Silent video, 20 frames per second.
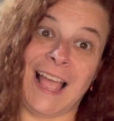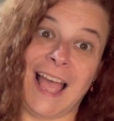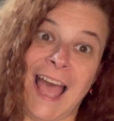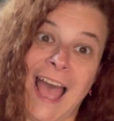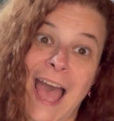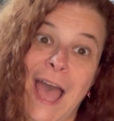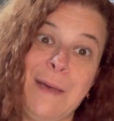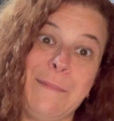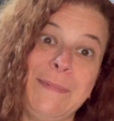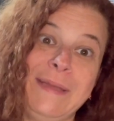
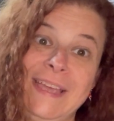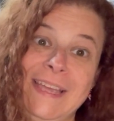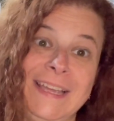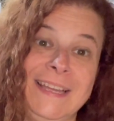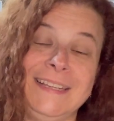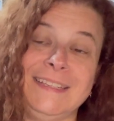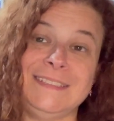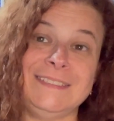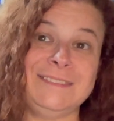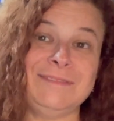I
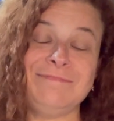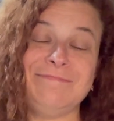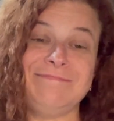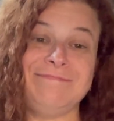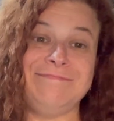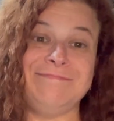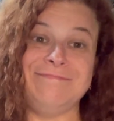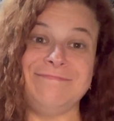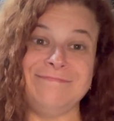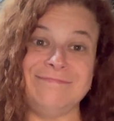mean,
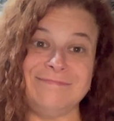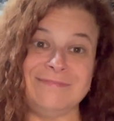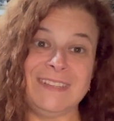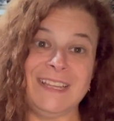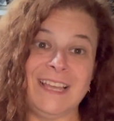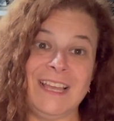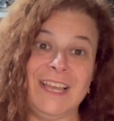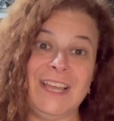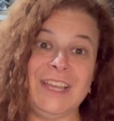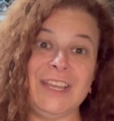
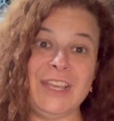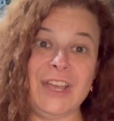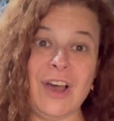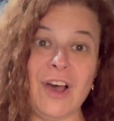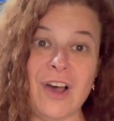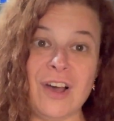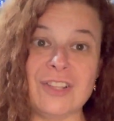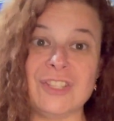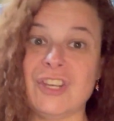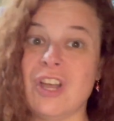
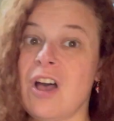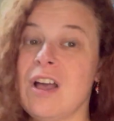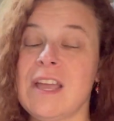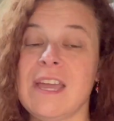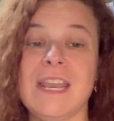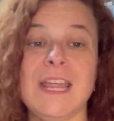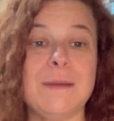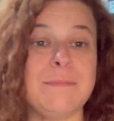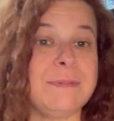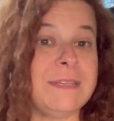y'all, chalk
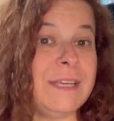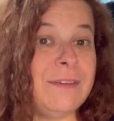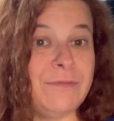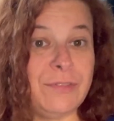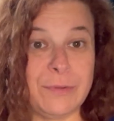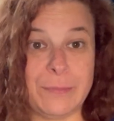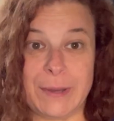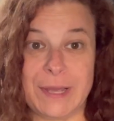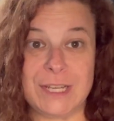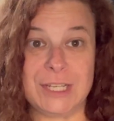it up to
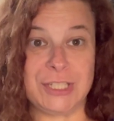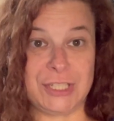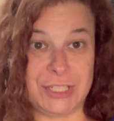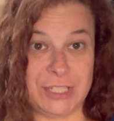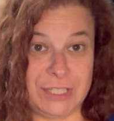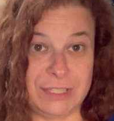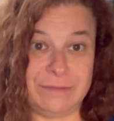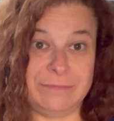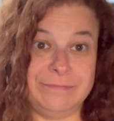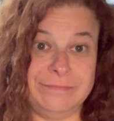
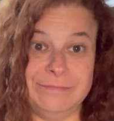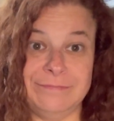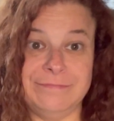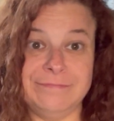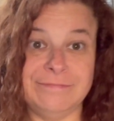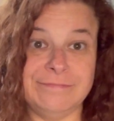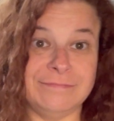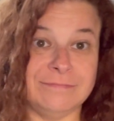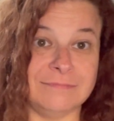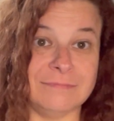inflammation,
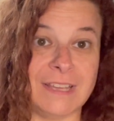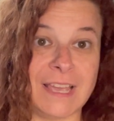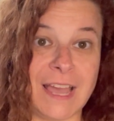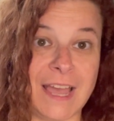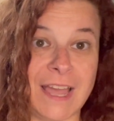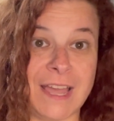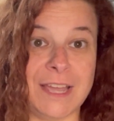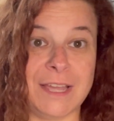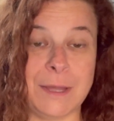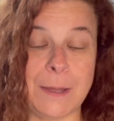
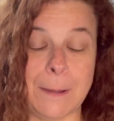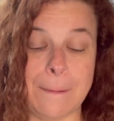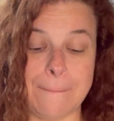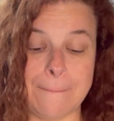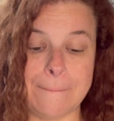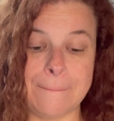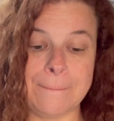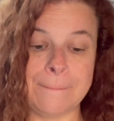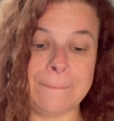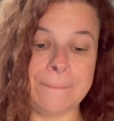okay?
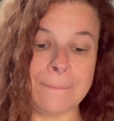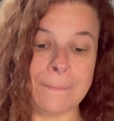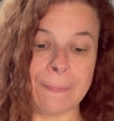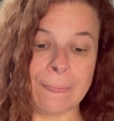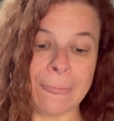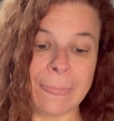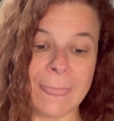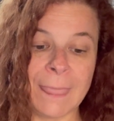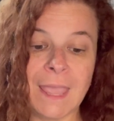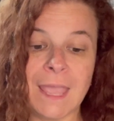
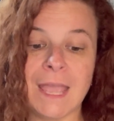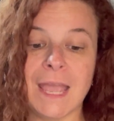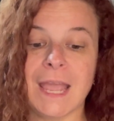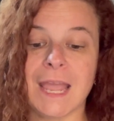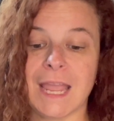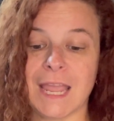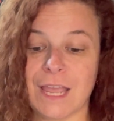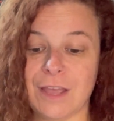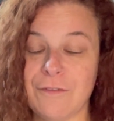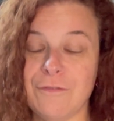
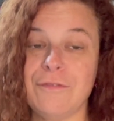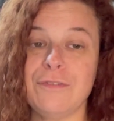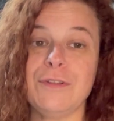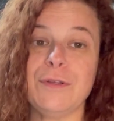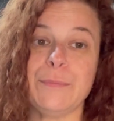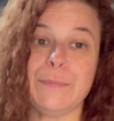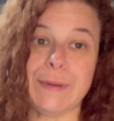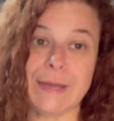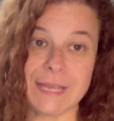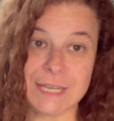
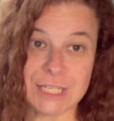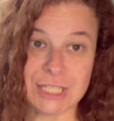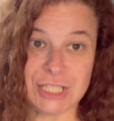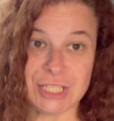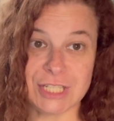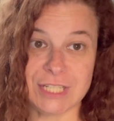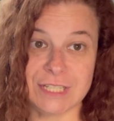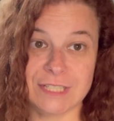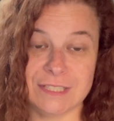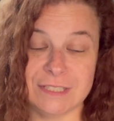
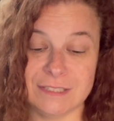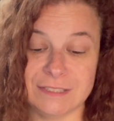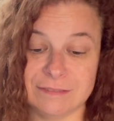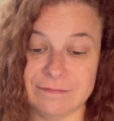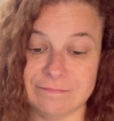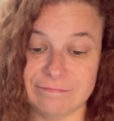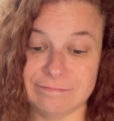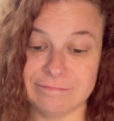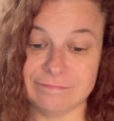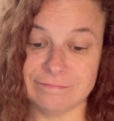Inflammation
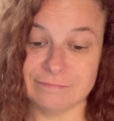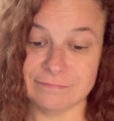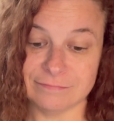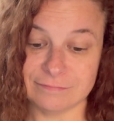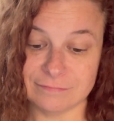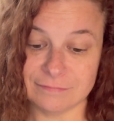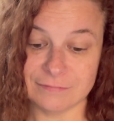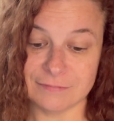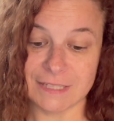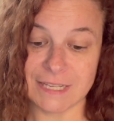
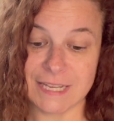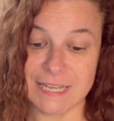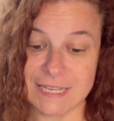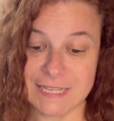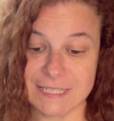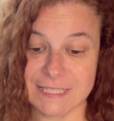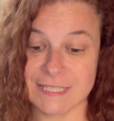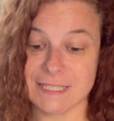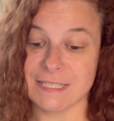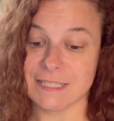
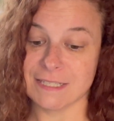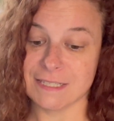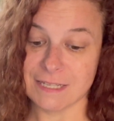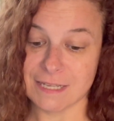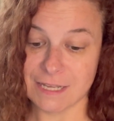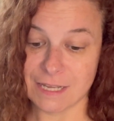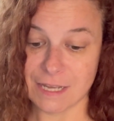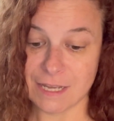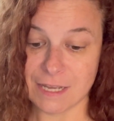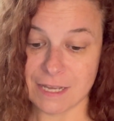is
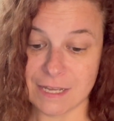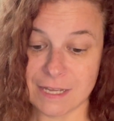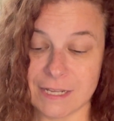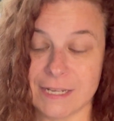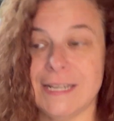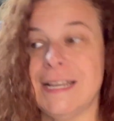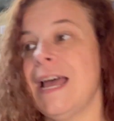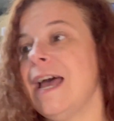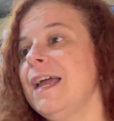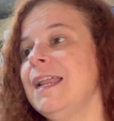
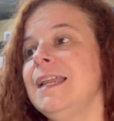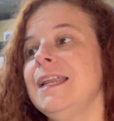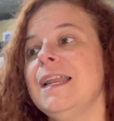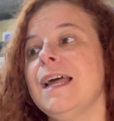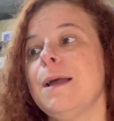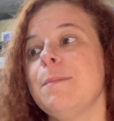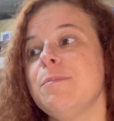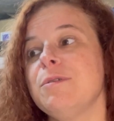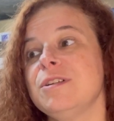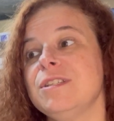
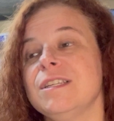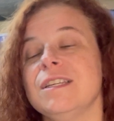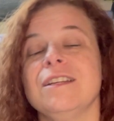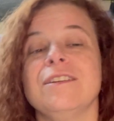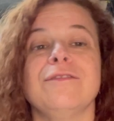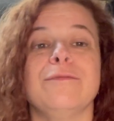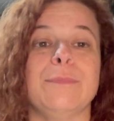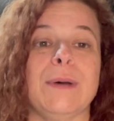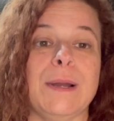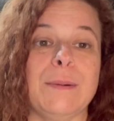99%
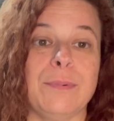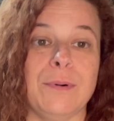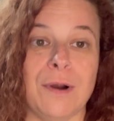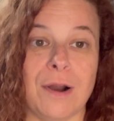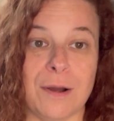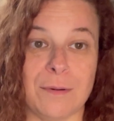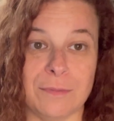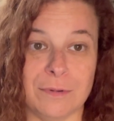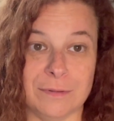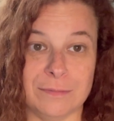of my
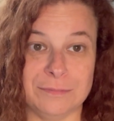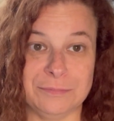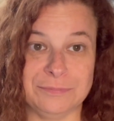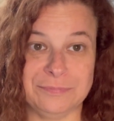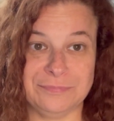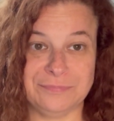problem.